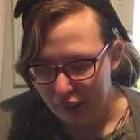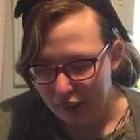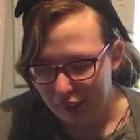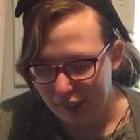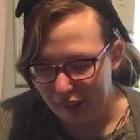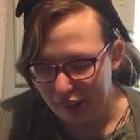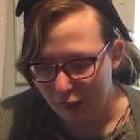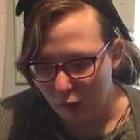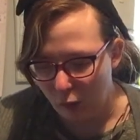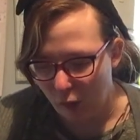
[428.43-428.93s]

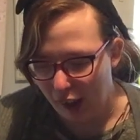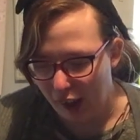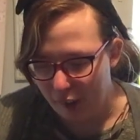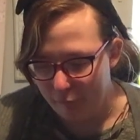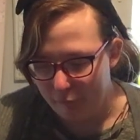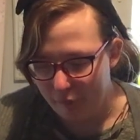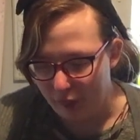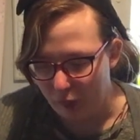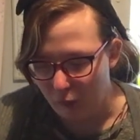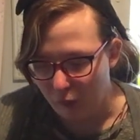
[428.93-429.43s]
It is quite
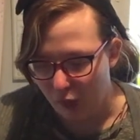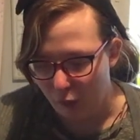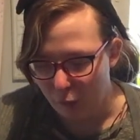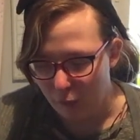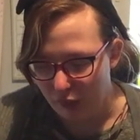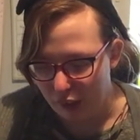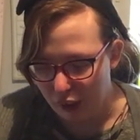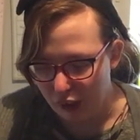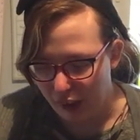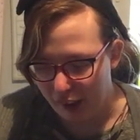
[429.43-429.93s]
a big one,
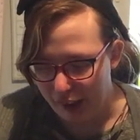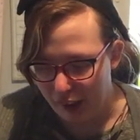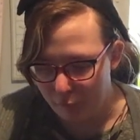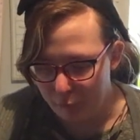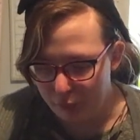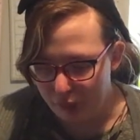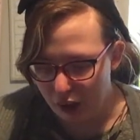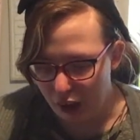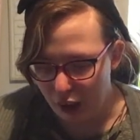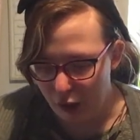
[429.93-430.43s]
which I
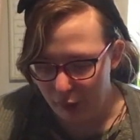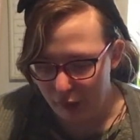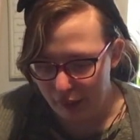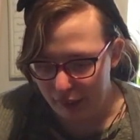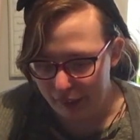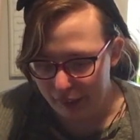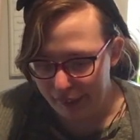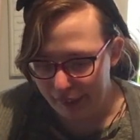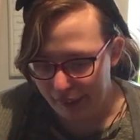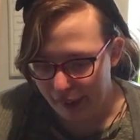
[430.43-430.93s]

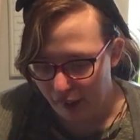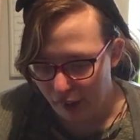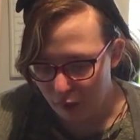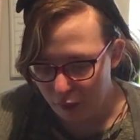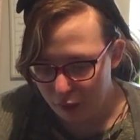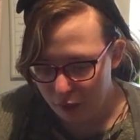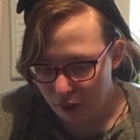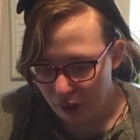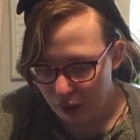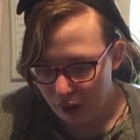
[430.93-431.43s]
absolutely
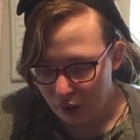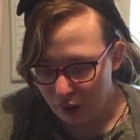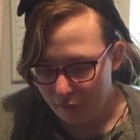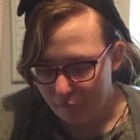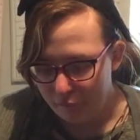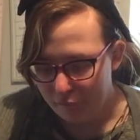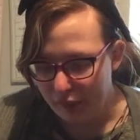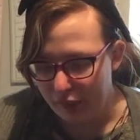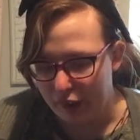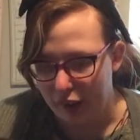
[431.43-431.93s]
love
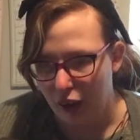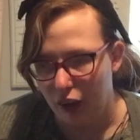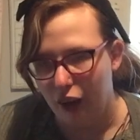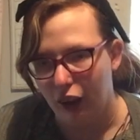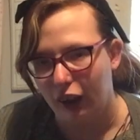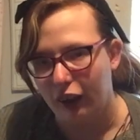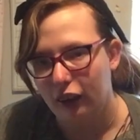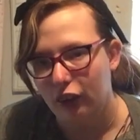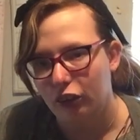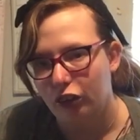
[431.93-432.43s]
because
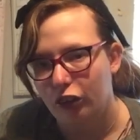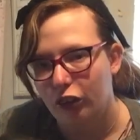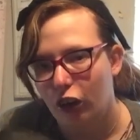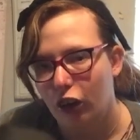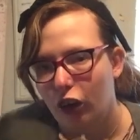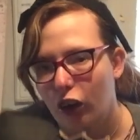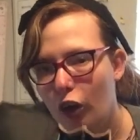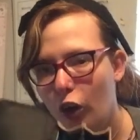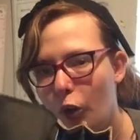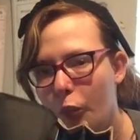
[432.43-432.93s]
I can
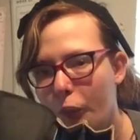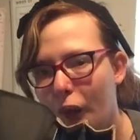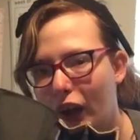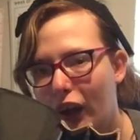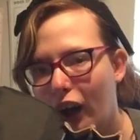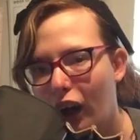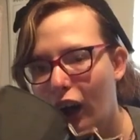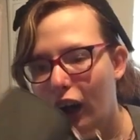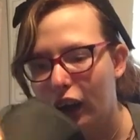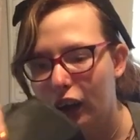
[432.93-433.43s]
store all my
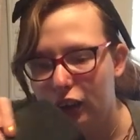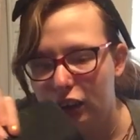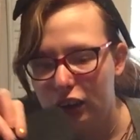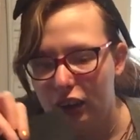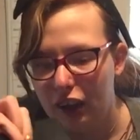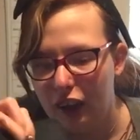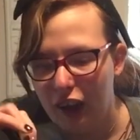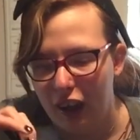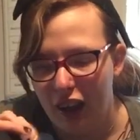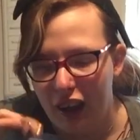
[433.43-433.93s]
cards
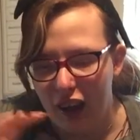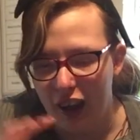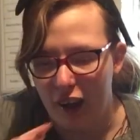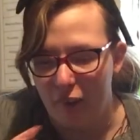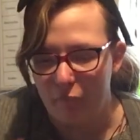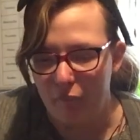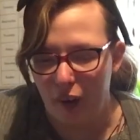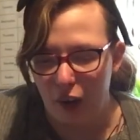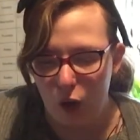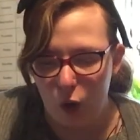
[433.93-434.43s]
in it
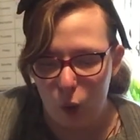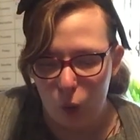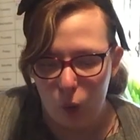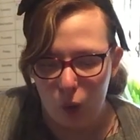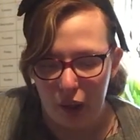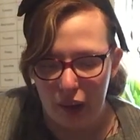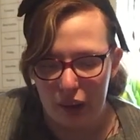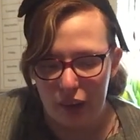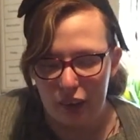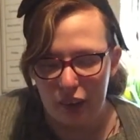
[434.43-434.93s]
and my
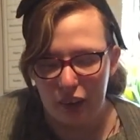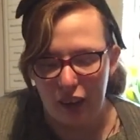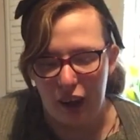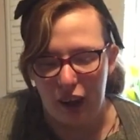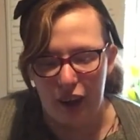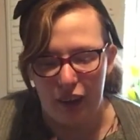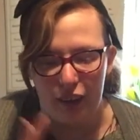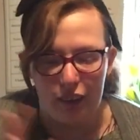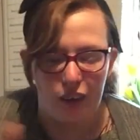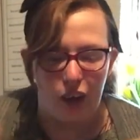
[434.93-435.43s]
coins
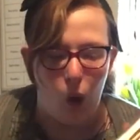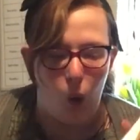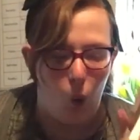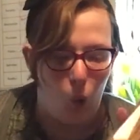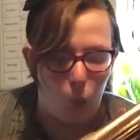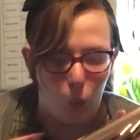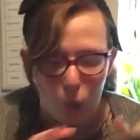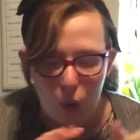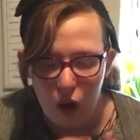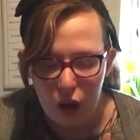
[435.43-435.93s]
and
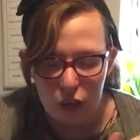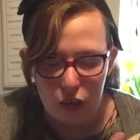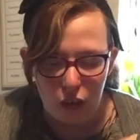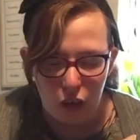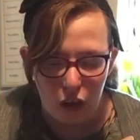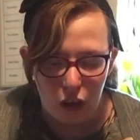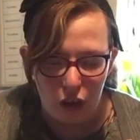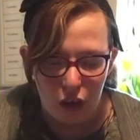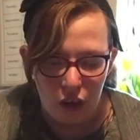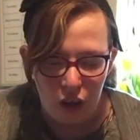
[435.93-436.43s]

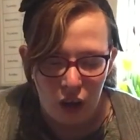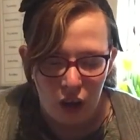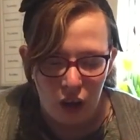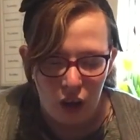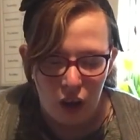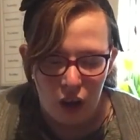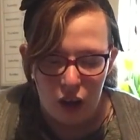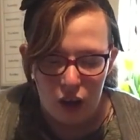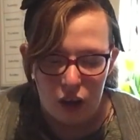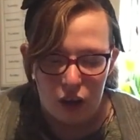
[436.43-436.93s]
whatnot.
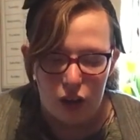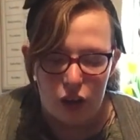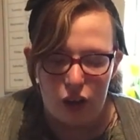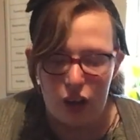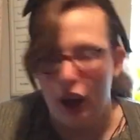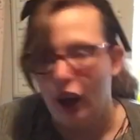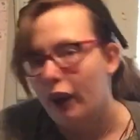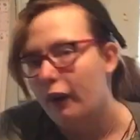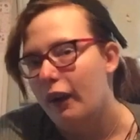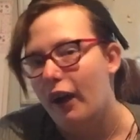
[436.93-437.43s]

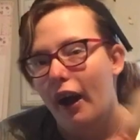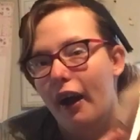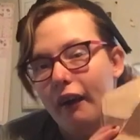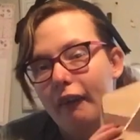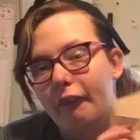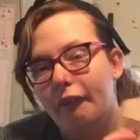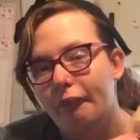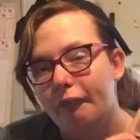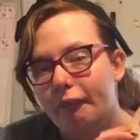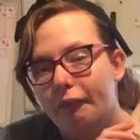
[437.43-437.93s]
So
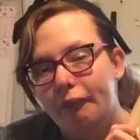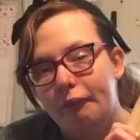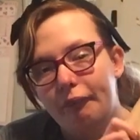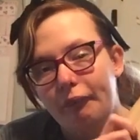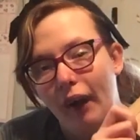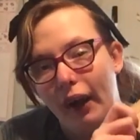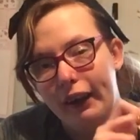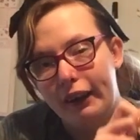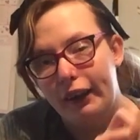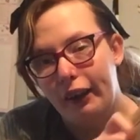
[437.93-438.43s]

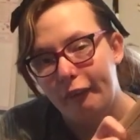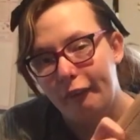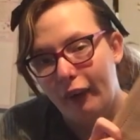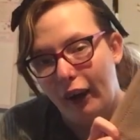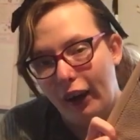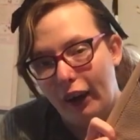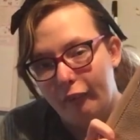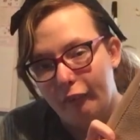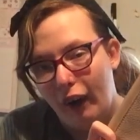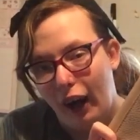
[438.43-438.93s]
thank you
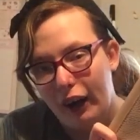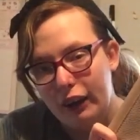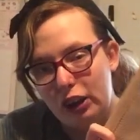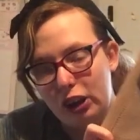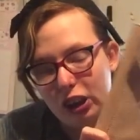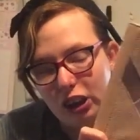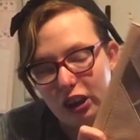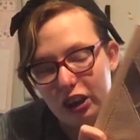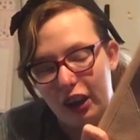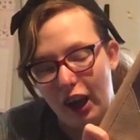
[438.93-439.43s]
very much,
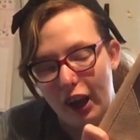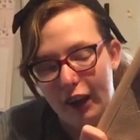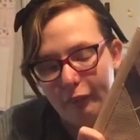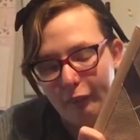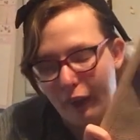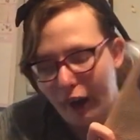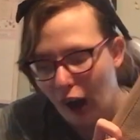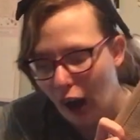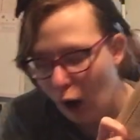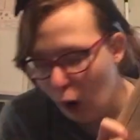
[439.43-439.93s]

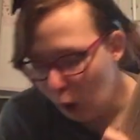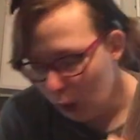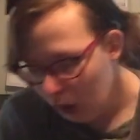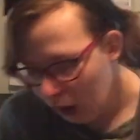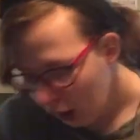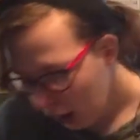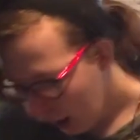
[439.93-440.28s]
Stevie.